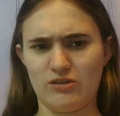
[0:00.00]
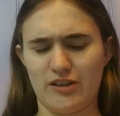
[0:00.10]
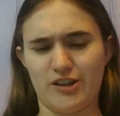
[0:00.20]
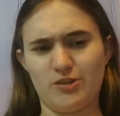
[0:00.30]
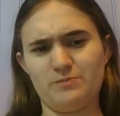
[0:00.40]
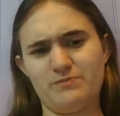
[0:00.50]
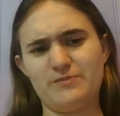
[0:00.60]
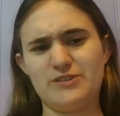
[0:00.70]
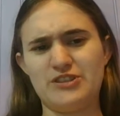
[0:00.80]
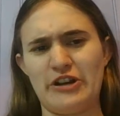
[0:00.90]
like your
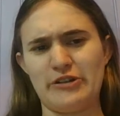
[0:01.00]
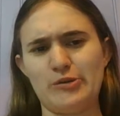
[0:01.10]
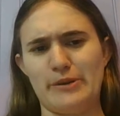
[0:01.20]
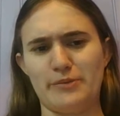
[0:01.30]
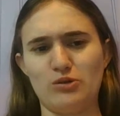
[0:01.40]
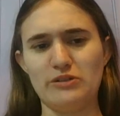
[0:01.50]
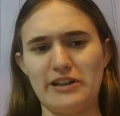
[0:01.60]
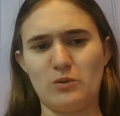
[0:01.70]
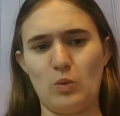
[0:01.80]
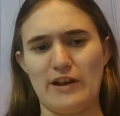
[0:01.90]
stereotypical
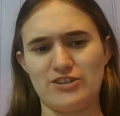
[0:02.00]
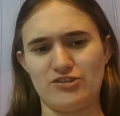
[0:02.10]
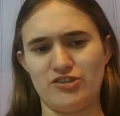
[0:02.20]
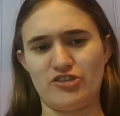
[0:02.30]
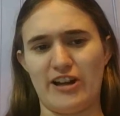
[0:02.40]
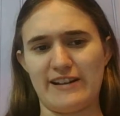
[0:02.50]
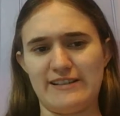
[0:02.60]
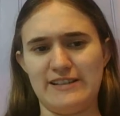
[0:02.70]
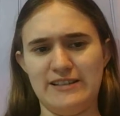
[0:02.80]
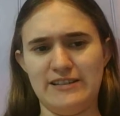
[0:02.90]
like Western
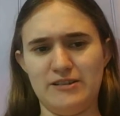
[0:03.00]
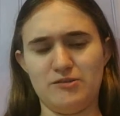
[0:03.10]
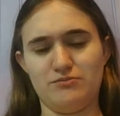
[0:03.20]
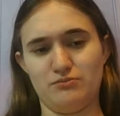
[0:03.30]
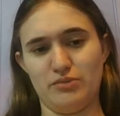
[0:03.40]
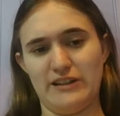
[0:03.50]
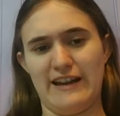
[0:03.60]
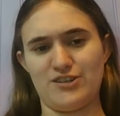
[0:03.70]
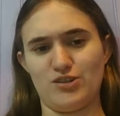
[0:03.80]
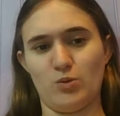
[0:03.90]
dragon, but
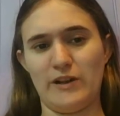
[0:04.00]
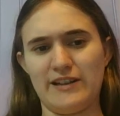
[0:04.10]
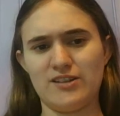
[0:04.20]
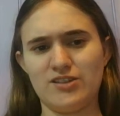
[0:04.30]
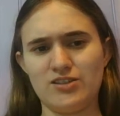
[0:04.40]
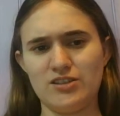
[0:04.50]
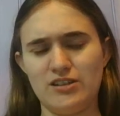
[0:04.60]
has no wings,